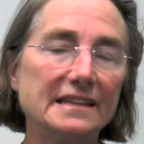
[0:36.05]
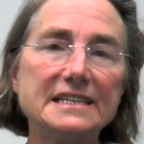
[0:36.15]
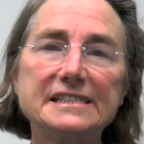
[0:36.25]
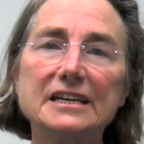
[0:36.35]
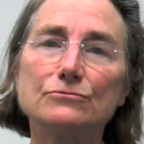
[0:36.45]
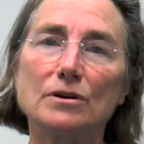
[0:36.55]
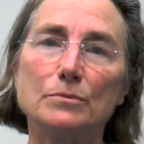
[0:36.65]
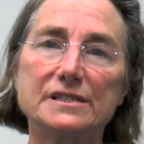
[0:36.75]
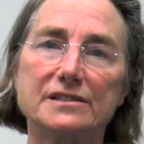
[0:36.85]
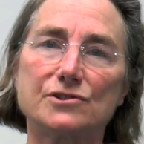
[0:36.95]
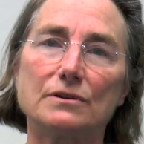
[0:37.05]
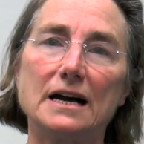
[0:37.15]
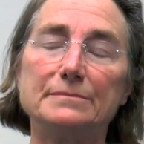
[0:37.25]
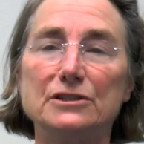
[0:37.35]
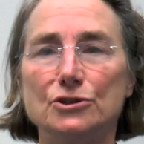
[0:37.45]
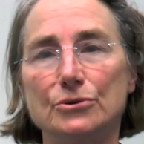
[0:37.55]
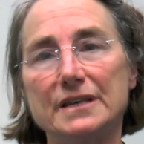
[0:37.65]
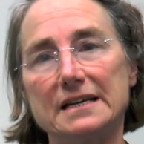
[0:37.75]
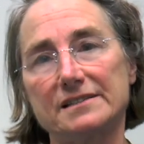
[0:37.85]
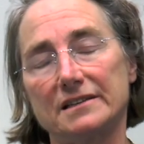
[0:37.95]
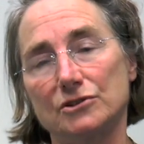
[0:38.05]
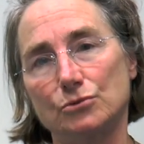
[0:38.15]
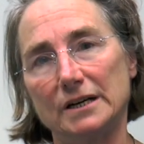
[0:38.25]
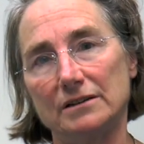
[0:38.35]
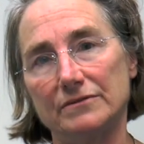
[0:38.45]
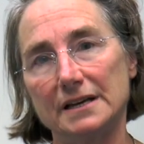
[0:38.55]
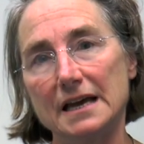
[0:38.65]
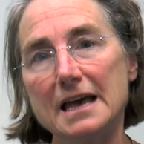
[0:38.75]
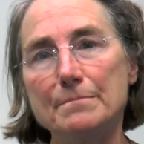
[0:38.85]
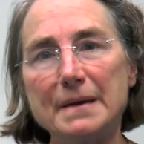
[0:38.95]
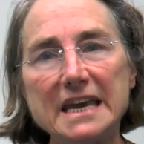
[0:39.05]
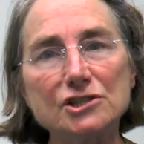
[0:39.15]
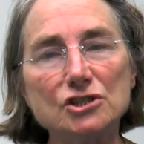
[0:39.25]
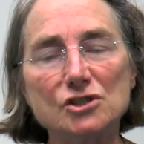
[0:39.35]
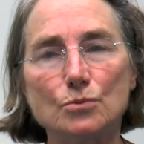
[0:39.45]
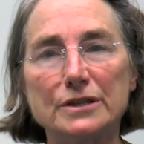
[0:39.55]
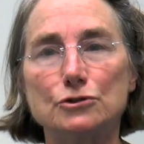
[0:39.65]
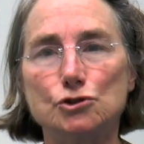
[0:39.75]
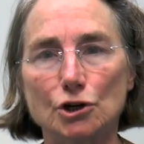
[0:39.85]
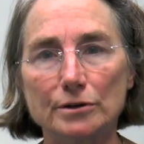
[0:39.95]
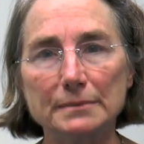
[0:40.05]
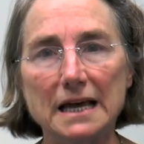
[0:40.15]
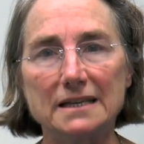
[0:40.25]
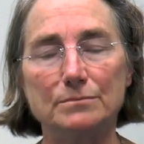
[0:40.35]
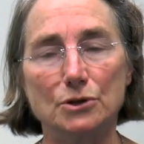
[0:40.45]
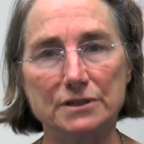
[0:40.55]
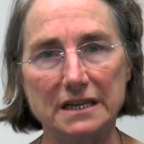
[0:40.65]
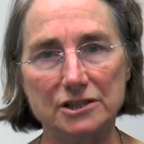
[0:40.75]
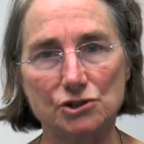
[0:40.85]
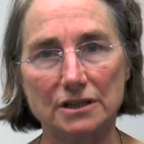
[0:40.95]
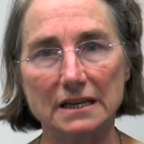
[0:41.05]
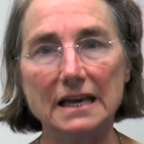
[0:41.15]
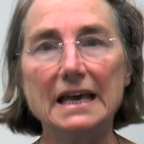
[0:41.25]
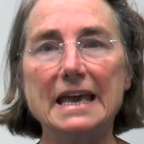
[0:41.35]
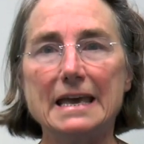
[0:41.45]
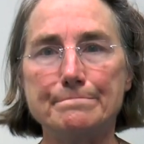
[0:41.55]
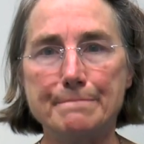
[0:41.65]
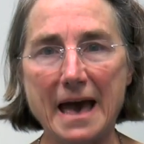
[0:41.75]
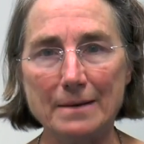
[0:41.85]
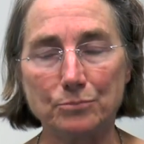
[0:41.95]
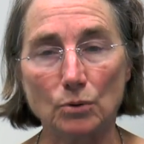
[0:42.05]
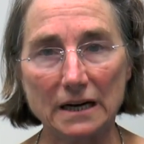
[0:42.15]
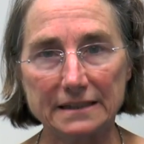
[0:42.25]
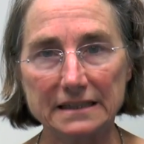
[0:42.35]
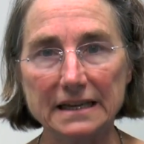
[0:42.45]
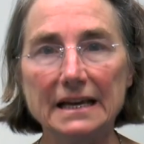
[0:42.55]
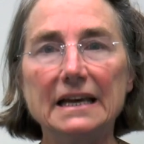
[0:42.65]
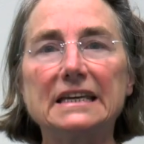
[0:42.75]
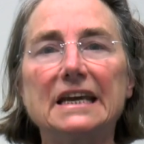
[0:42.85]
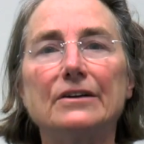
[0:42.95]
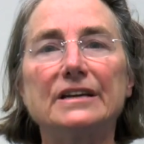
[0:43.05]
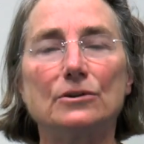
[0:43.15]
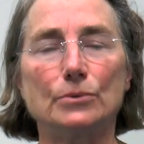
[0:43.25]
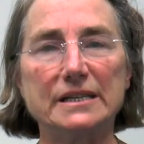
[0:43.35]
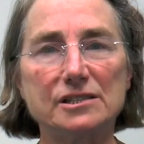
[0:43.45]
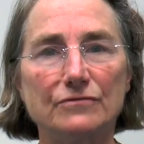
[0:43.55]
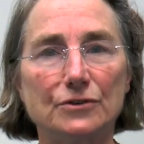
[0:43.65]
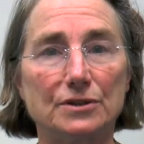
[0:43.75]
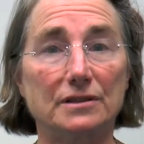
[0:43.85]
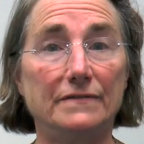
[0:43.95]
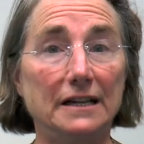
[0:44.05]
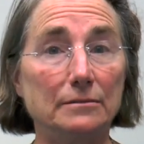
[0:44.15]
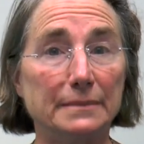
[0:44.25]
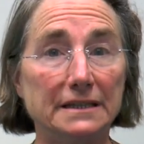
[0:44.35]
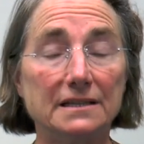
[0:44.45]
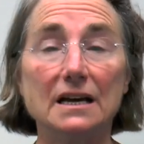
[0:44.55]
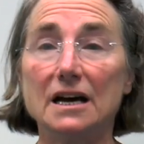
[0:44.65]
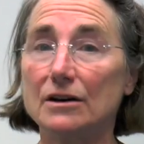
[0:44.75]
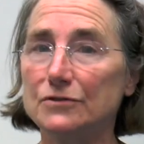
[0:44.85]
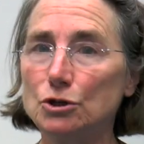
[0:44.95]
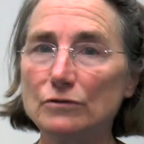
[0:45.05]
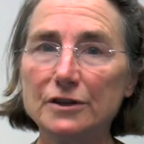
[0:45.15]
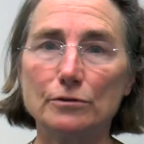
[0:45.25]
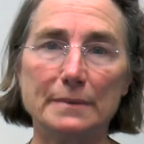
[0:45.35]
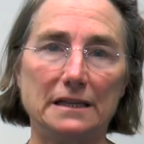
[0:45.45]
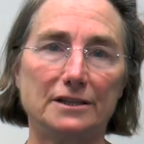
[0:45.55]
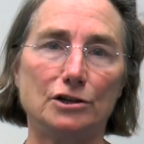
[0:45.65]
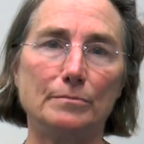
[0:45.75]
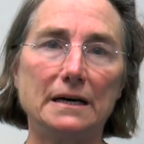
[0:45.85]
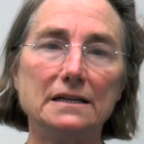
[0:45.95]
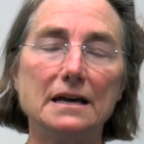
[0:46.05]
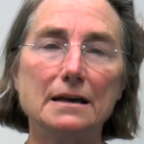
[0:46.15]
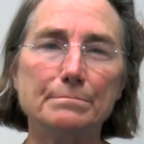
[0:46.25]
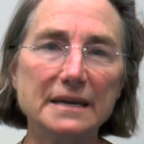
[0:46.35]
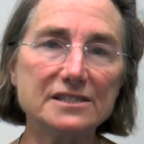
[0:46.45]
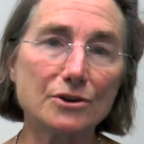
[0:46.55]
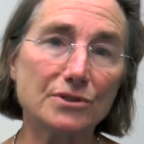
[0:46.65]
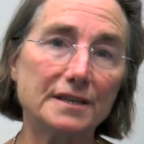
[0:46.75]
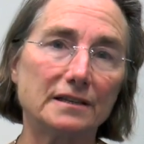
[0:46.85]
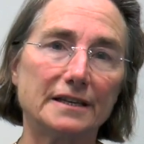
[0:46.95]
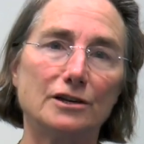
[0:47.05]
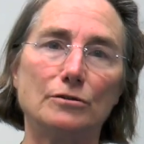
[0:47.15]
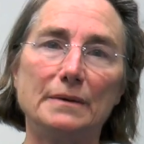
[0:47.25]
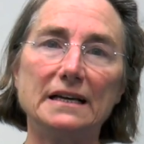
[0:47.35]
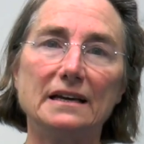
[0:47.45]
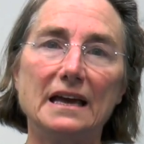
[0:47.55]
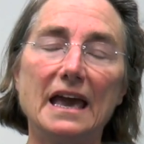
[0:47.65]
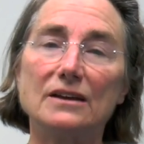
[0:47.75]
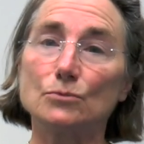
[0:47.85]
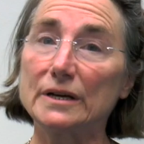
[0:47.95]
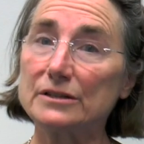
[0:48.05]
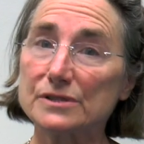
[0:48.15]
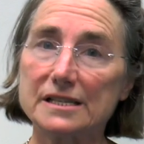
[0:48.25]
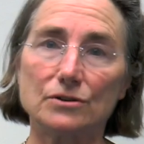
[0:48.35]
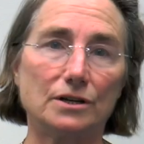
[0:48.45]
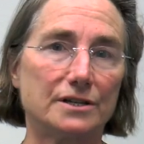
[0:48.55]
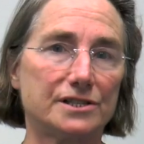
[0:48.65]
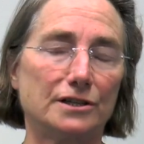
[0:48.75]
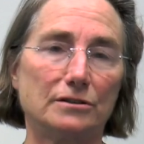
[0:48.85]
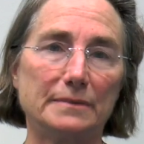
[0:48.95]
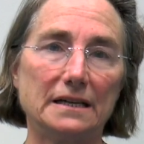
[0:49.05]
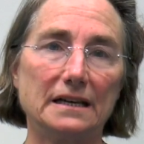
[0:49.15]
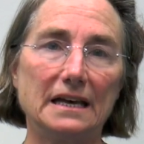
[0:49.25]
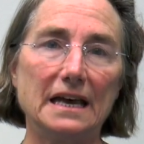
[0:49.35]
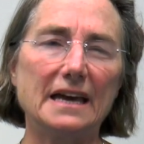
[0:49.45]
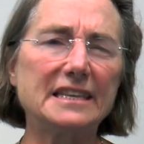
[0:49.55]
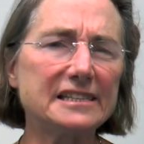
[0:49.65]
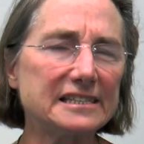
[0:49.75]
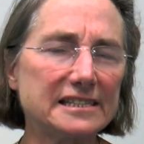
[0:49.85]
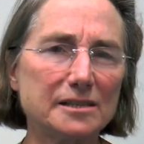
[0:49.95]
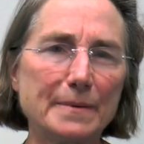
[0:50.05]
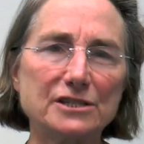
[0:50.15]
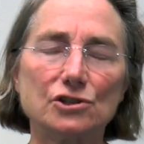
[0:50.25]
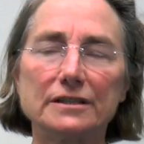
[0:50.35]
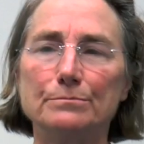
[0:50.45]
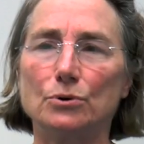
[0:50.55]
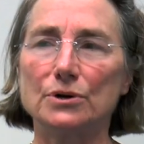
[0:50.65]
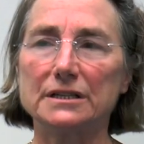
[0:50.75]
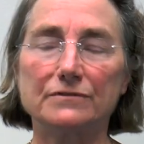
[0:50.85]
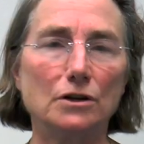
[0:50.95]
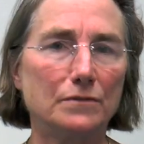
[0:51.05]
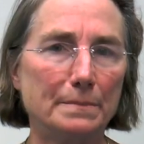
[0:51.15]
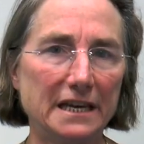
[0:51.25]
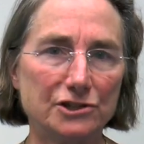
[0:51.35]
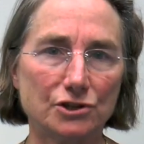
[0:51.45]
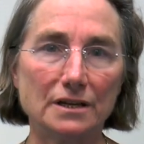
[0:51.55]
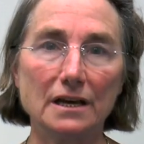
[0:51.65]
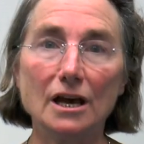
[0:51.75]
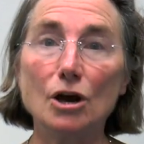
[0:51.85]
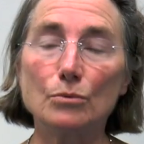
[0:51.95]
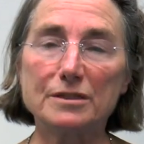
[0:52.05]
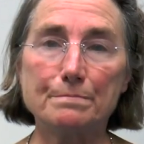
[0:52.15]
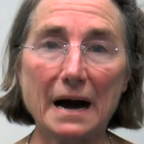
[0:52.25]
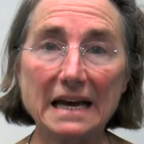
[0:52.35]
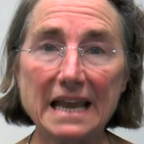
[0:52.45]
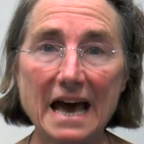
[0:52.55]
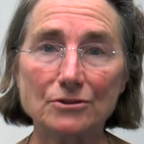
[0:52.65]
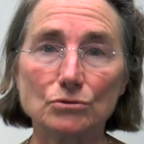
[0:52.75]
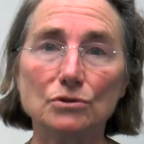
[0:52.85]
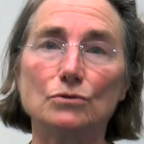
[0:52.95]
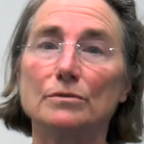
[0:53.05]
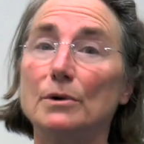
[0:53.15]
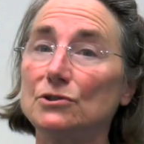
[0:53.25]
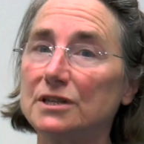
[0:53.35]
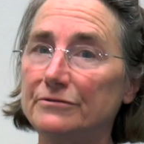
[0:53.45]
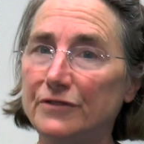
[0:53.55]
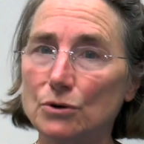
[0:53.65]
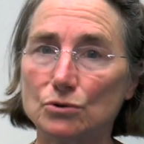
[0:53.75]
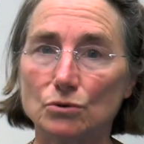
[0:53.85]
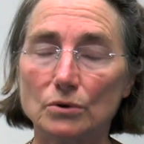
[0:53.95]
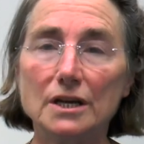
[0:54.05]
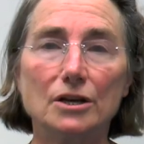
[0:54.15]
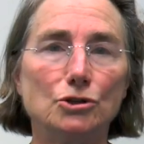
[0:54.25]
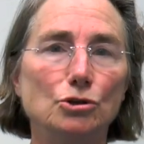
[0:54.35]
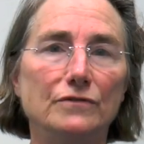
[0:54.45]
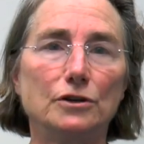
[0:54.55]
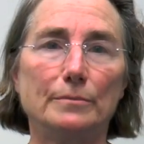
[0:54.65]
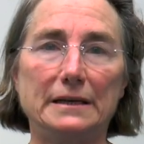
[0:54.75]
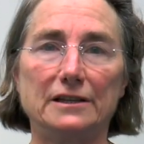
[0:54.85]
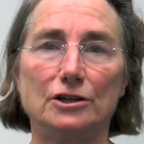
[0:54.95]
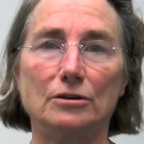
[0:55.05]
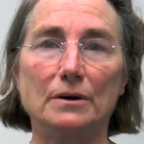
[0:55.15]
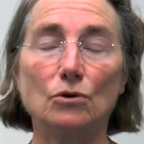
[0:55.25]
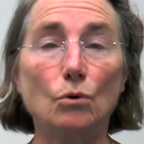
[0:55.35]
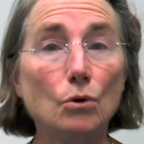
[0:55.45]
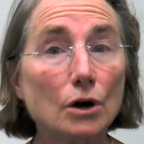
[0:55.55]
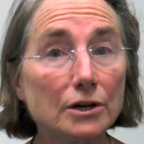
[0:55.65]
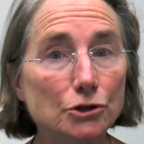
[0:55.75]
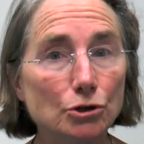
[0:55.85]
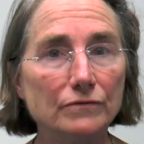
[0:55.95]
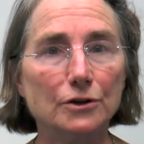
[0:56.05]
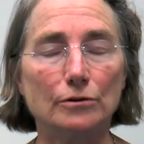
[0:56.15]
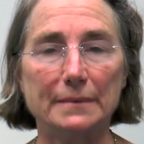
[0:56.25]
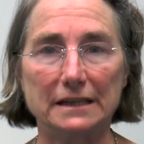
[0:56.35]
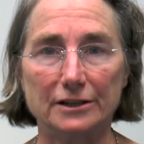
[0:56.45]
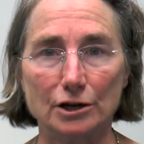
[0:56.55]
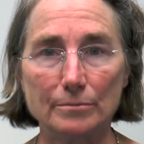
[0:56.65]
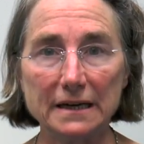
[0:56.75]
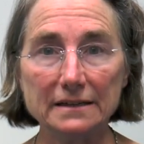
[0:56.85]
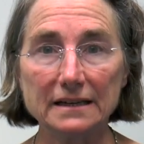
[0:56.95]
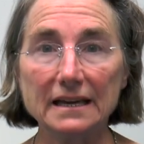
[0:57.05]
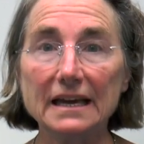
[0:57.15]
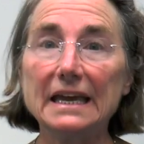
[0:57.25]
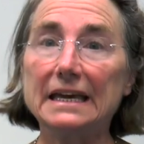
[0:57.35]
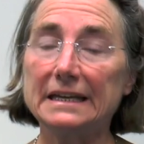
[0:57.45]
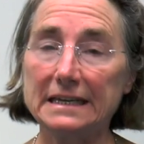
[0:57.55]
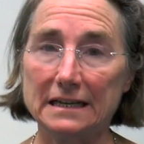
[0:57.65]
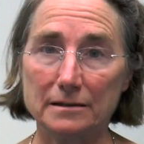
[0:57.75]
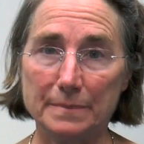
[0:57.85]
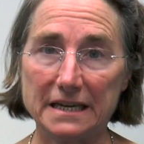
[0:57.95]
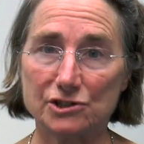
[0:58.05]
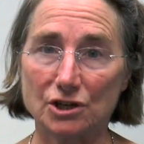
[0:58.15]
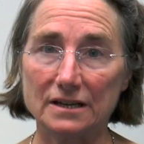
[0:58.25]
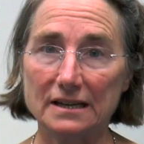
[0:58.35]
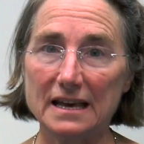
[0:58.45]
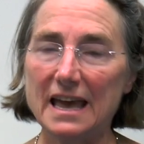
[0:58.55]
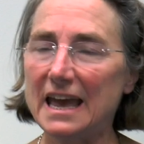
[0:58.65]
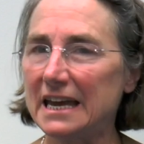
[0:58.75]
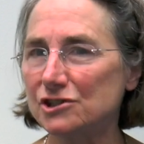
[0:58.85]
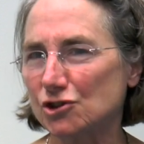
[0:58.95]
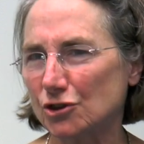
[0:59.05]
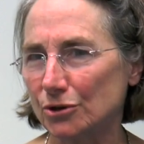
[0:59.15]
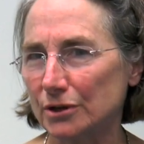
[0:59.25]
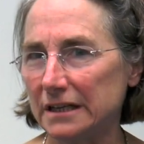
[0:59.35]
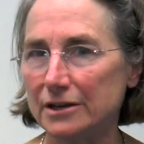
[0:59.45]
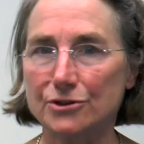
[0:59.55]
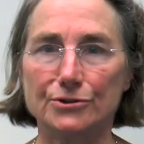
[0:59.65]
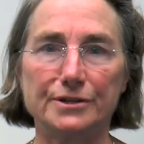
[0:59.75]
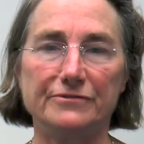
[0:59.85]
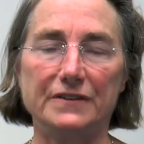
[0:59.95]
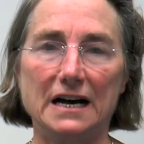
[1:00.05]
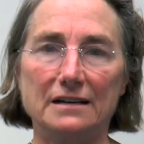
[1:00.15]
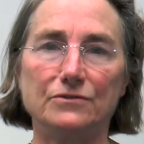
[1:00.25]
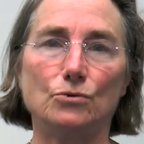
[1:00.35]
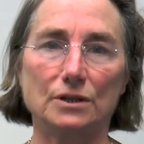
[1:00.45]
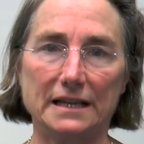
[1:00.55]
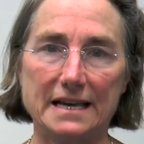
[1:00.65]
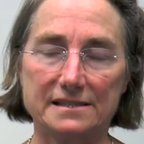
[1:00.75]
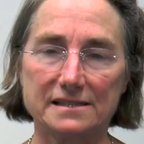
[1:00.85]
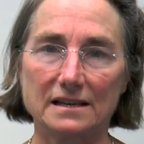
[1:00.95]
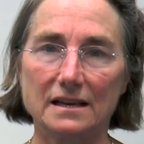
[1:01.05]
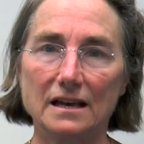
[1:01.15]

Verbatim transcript: This syndrome was described in 2012 patients with germline mutation in BAP1 carry a risk for the development of uveal melanoma, mesothelioma, and renal cell carcinoma. And this is especially important if you have a patient with bilateral or multifocal uveal melanoma or uveal melanoma in a young patient, age 30 to 35 or less.